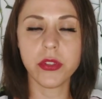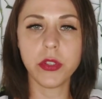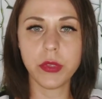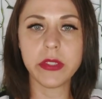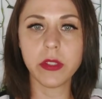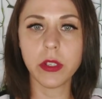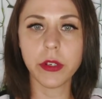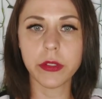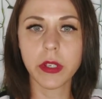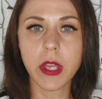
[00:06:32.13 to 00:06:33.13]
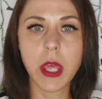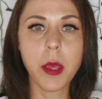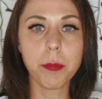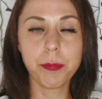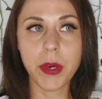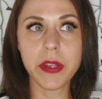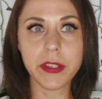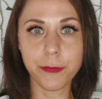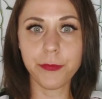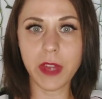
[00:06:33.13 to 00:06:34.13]
you need to learn. But
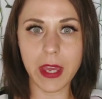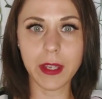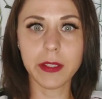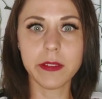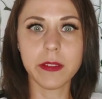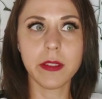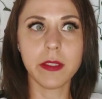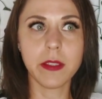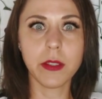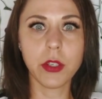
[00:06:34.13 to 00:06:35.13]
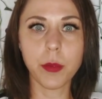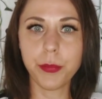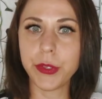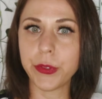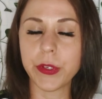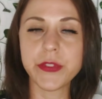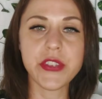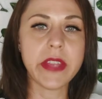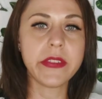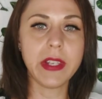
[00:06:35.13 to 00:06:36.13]
in fact,
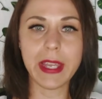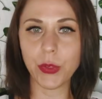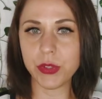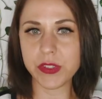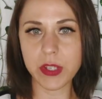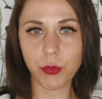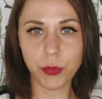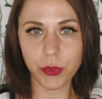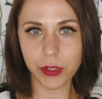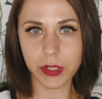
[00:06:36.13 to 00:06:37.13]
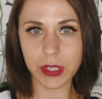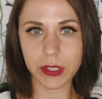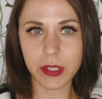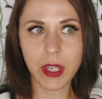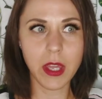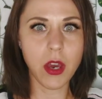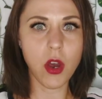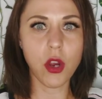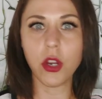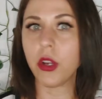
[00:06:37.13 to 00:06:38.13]
computers and the languages that we work in
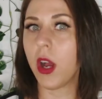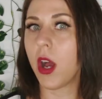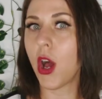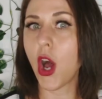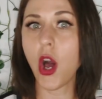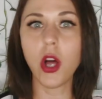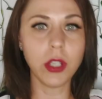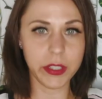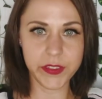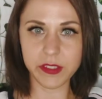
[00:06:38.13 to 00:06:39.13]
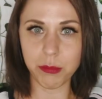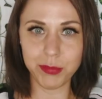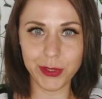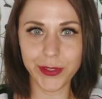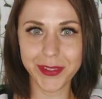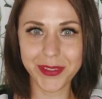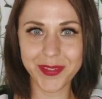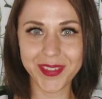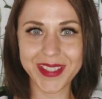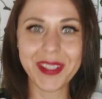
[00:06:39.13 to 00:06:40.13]
are a lot simpler
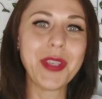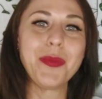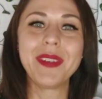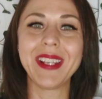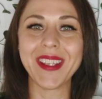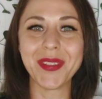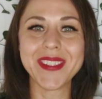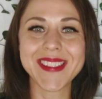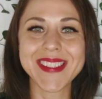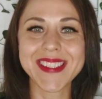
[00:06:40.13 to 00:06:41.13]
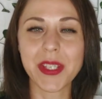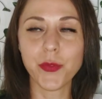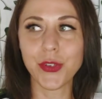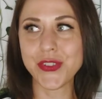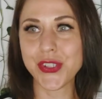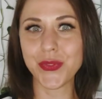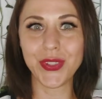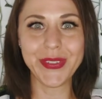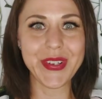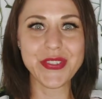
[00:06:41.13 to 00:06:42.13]
than human languages. First of
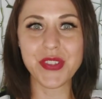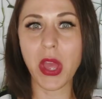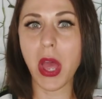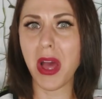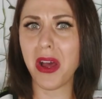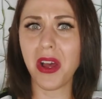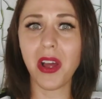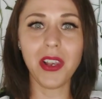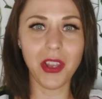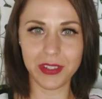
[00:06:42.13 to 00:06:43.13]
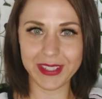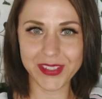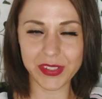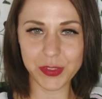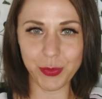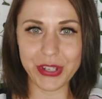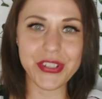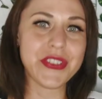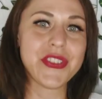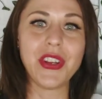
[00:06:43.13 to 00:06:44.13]
all, there's a lot less
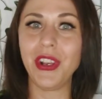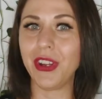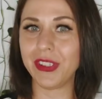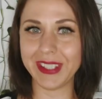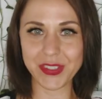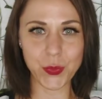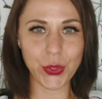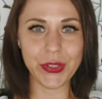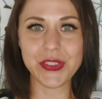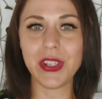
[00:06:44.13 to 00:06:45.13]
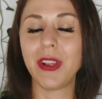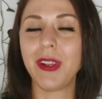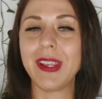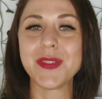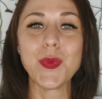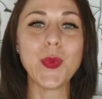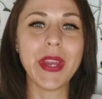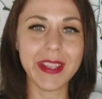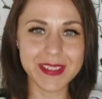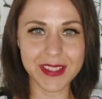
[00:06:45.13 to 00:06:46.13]
expressions, a lot less words, a lot less
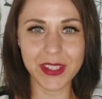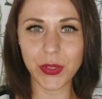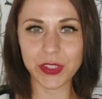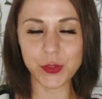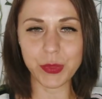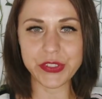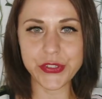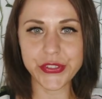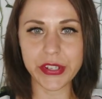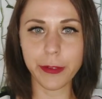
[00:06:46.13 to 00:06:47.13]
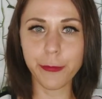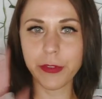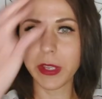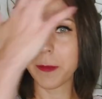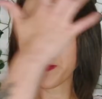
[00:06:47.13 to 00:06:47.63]
ways that you can express yourself.